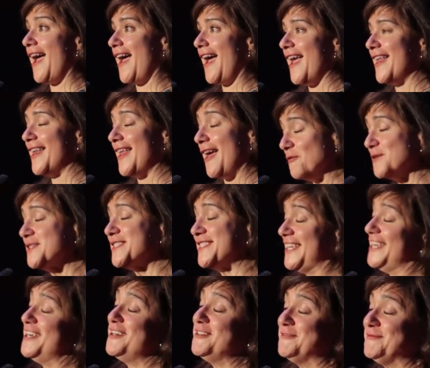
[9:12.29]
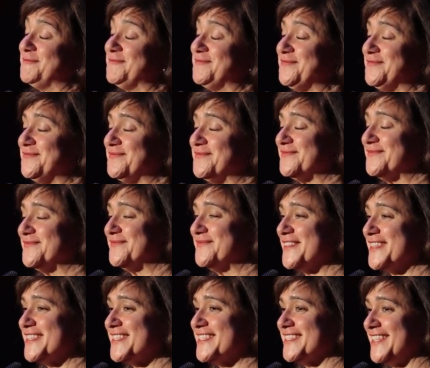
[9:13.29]
And I was there,
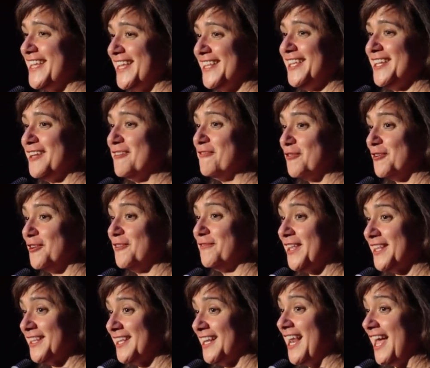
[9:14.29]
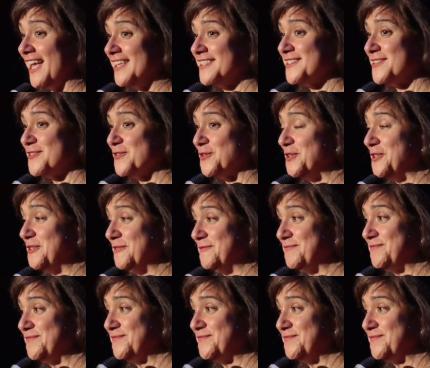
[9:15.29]
standing in front of that glass door.